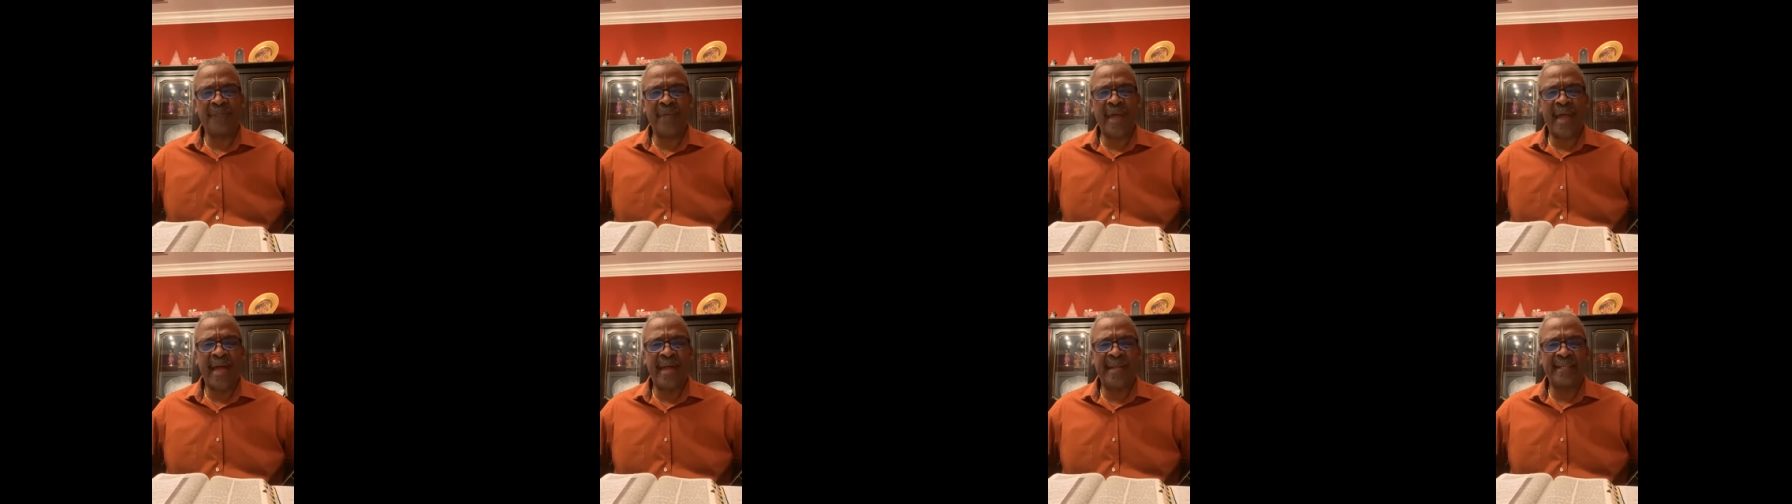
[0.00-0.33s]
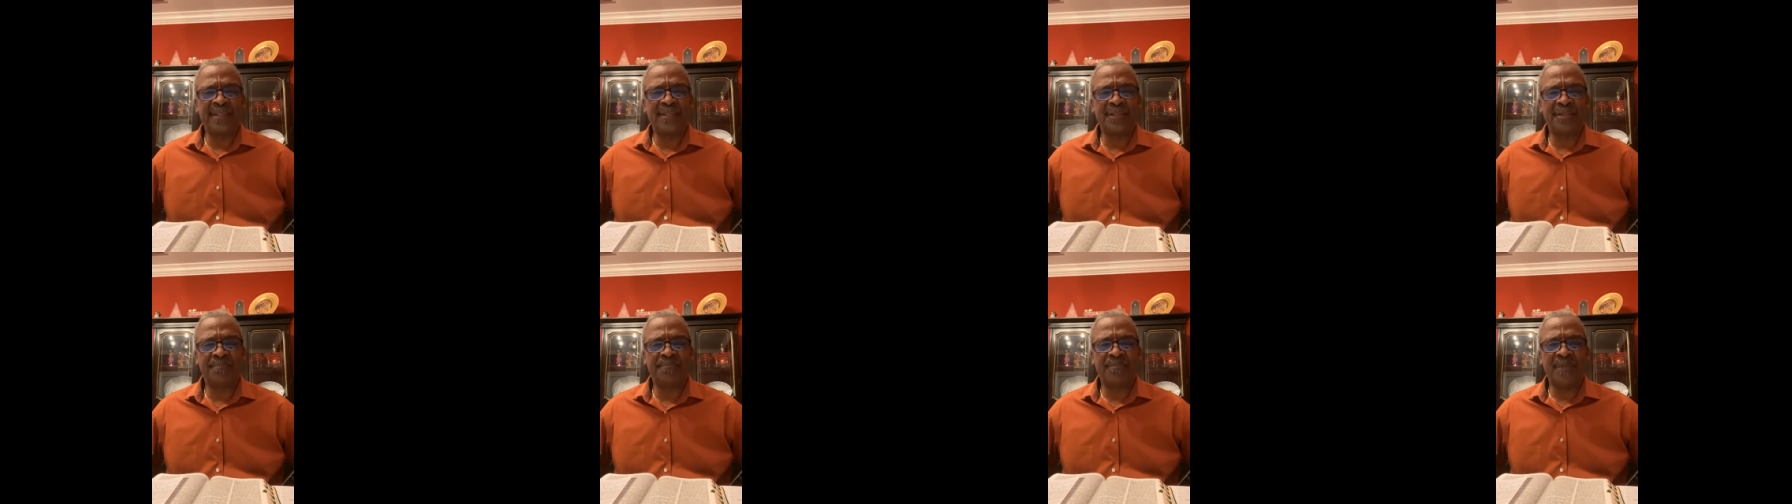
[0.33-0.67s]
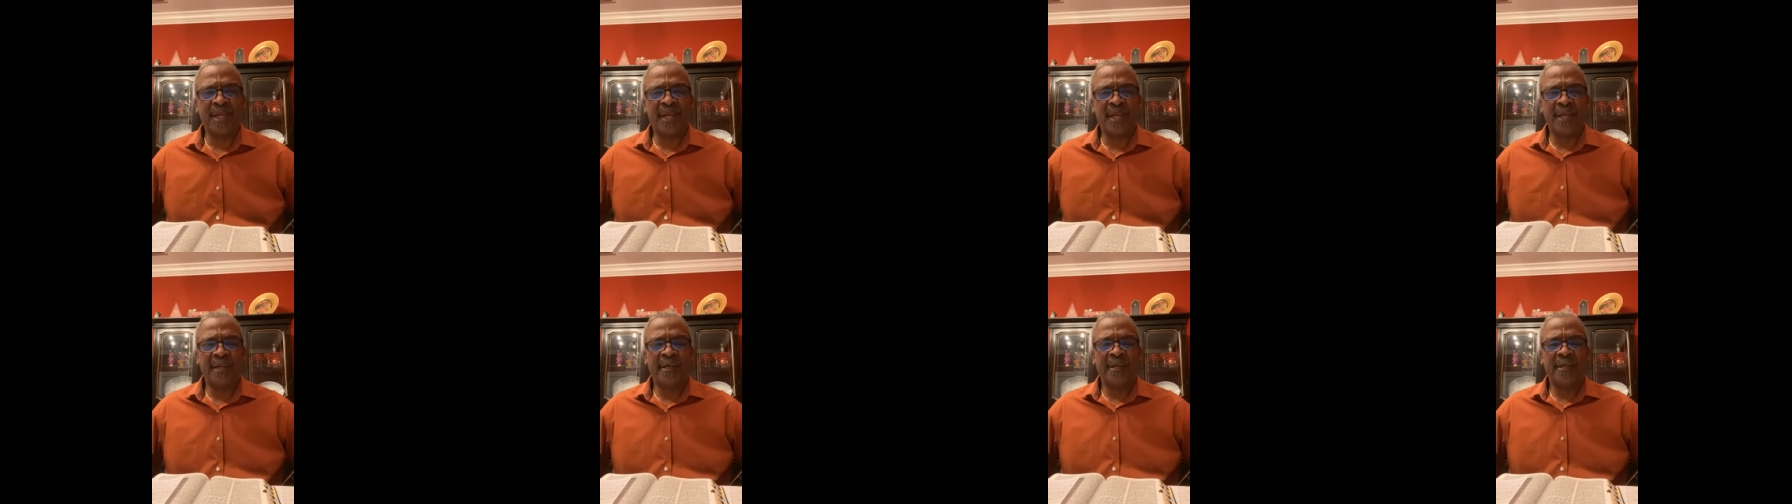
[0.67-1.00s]
that
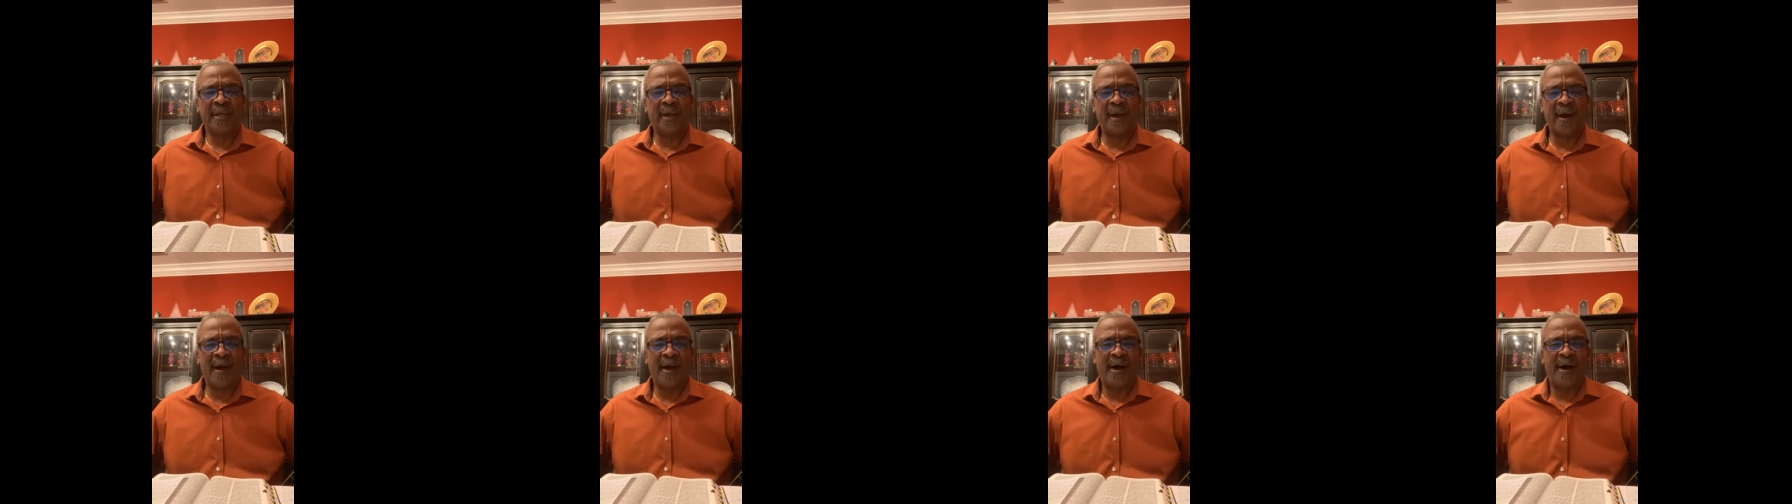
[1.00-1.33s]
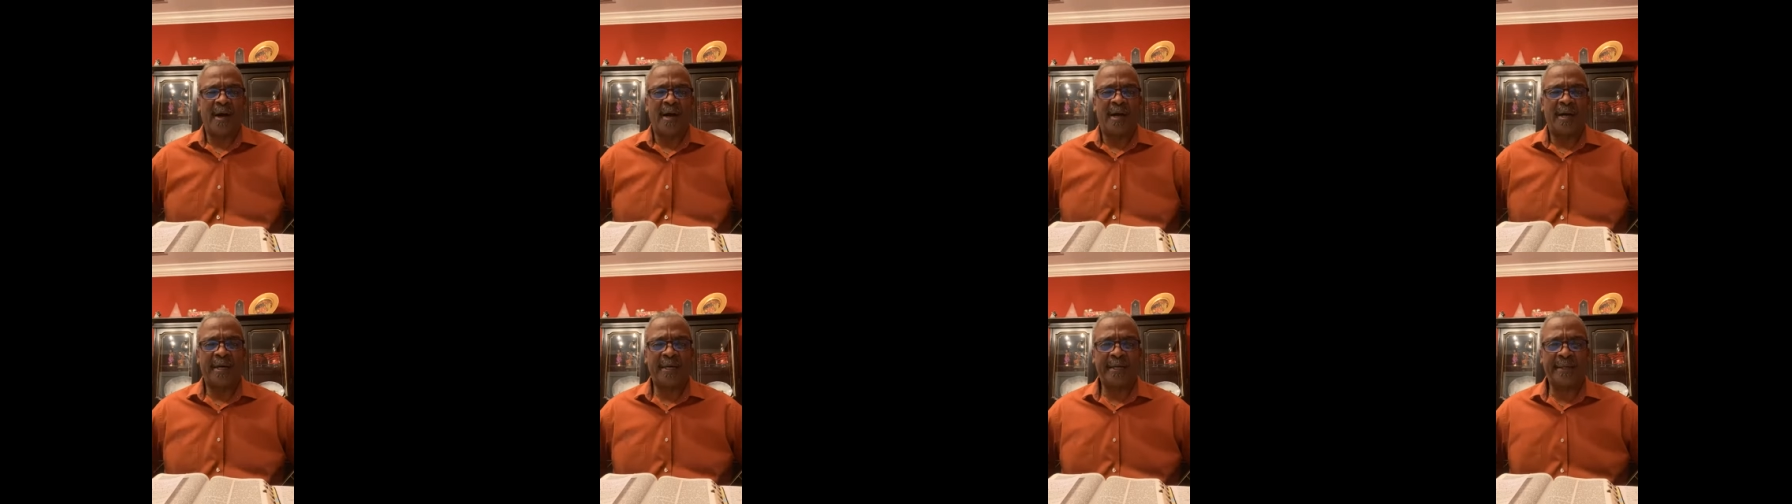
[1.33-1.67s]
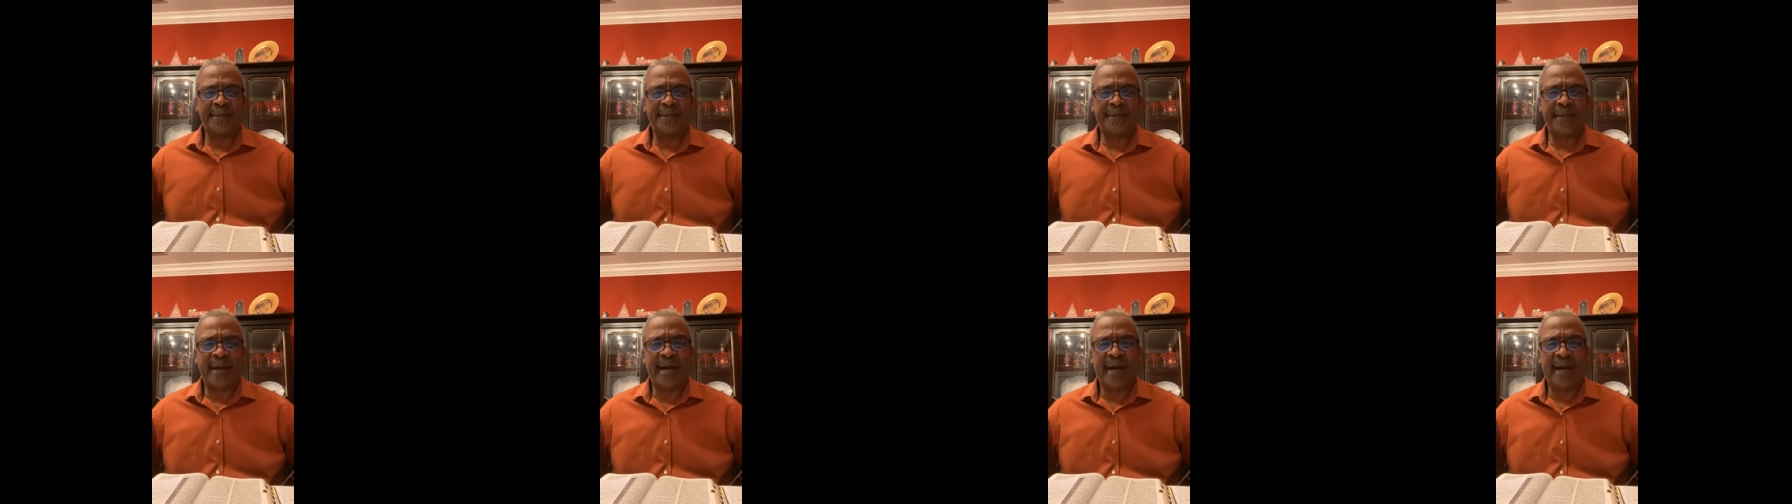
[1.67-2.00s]

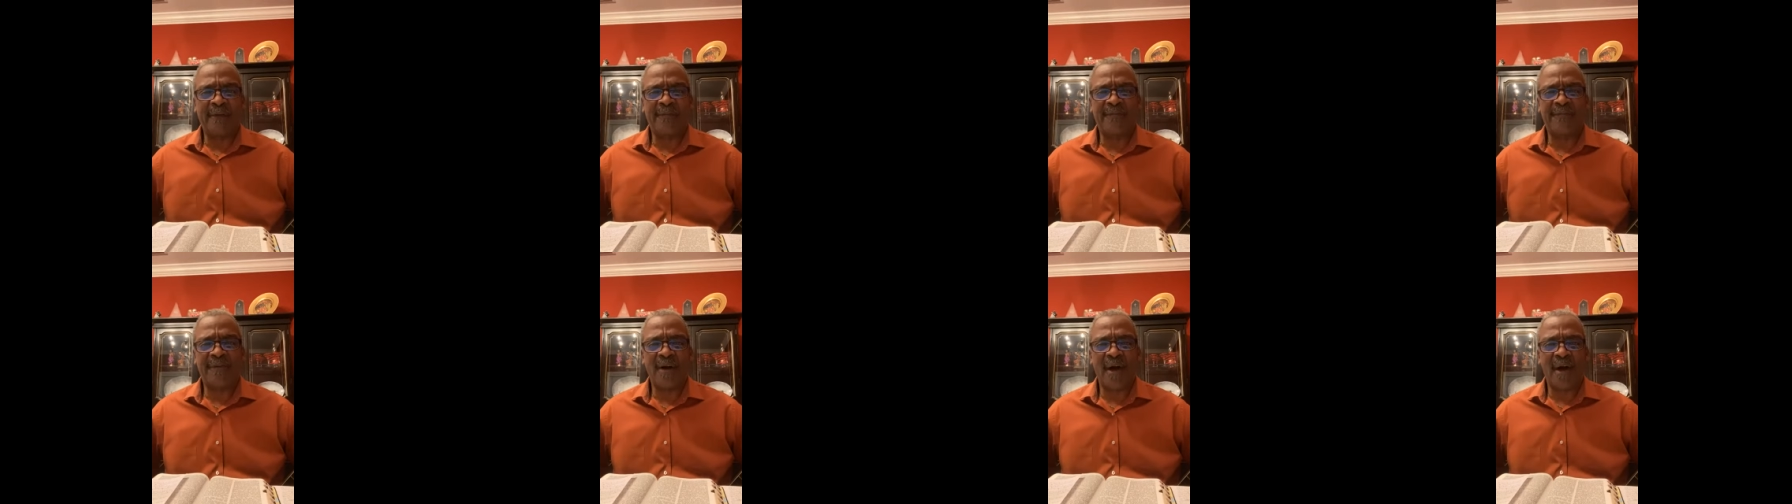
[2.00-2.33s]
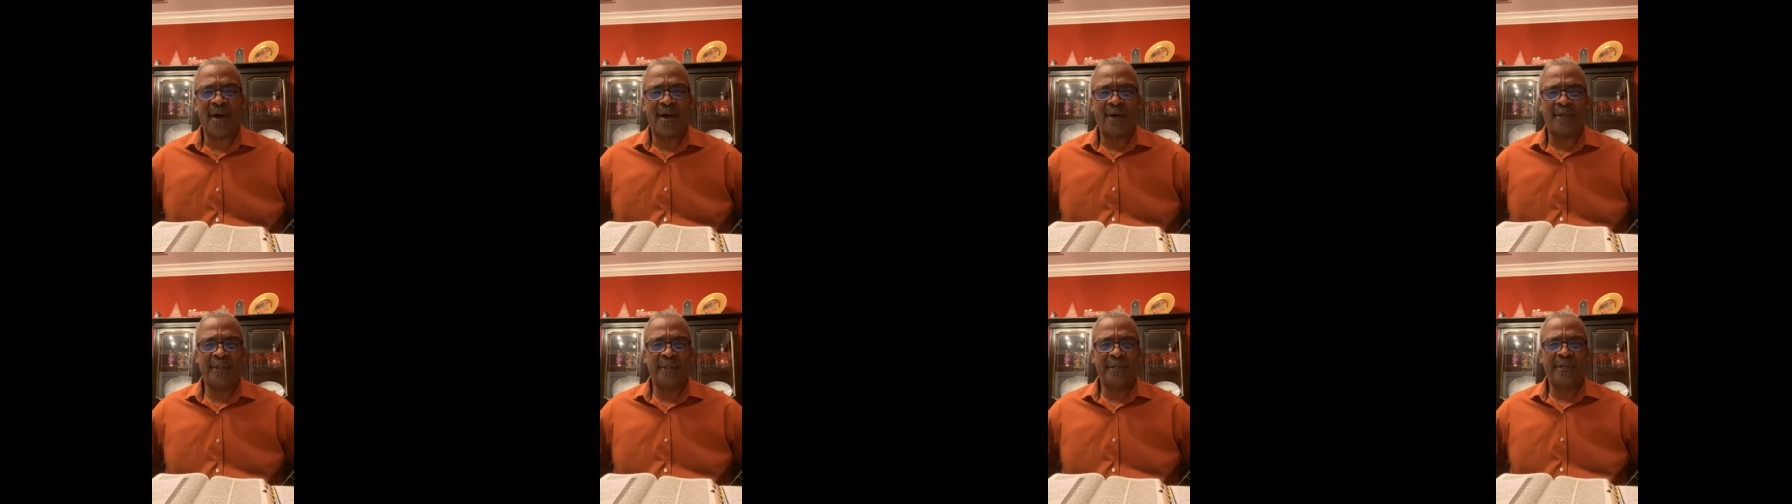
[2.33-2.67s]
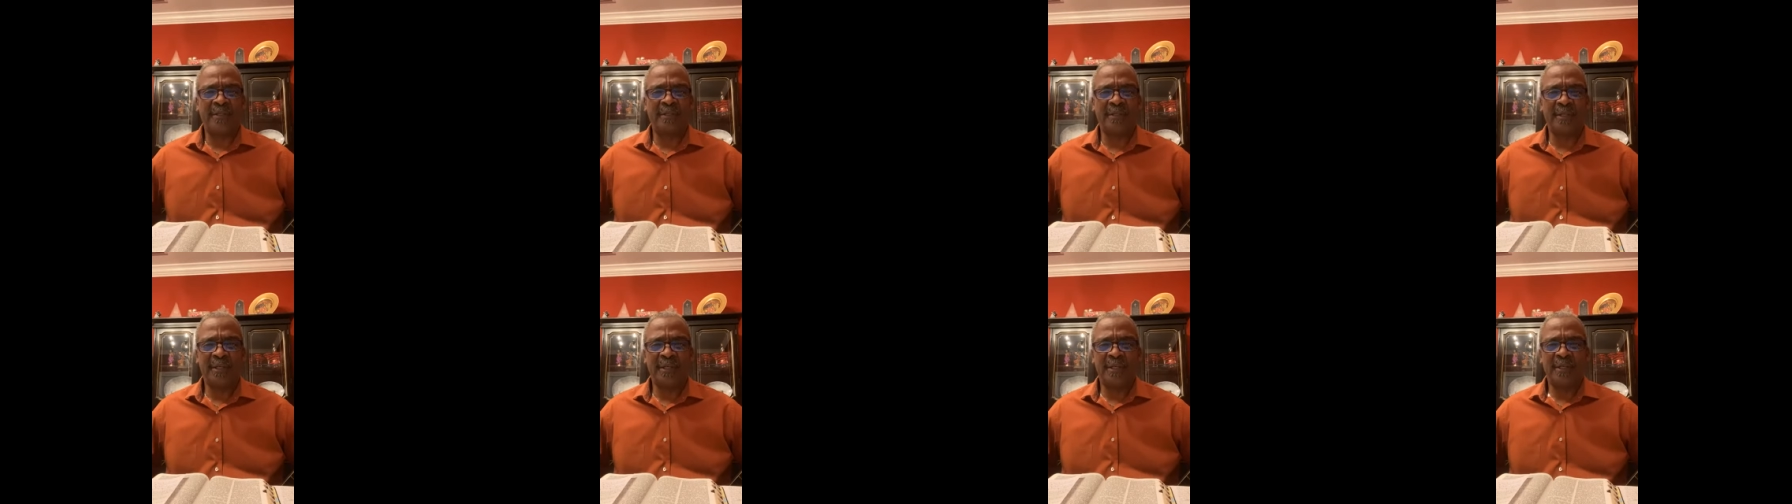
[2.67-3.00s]
God, our
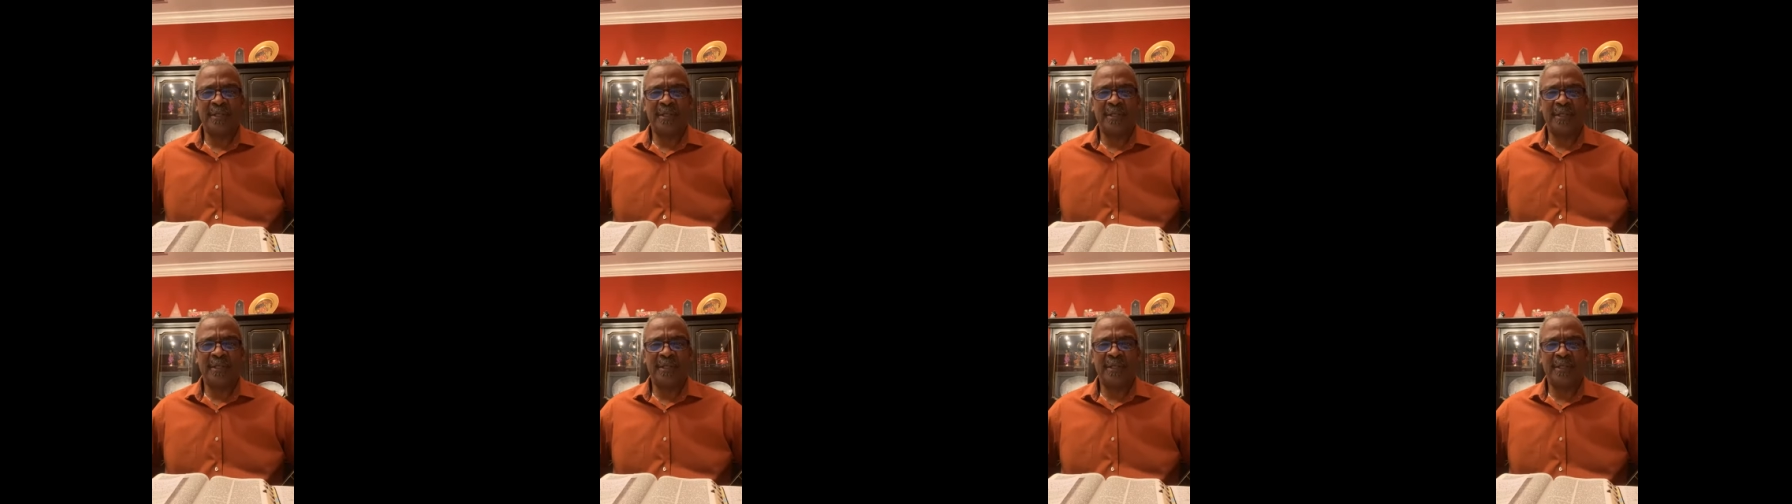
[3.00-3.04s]
Father,